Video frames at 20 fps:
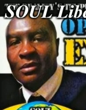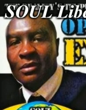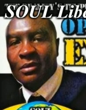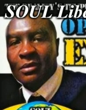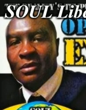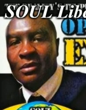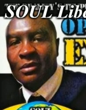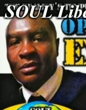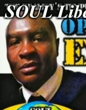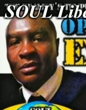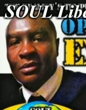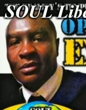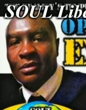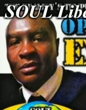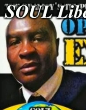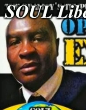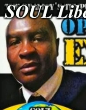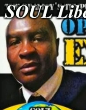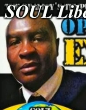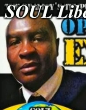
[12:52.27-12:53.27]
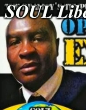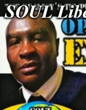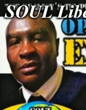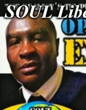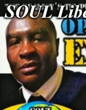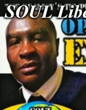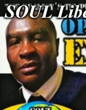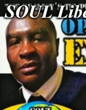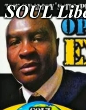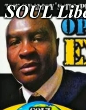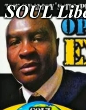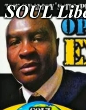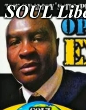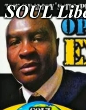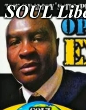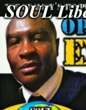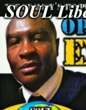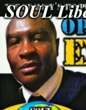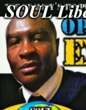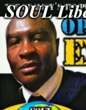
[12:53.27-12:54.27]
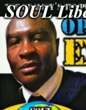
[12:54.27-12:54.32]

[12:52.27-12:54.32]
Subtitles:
No one is speaking in this clip.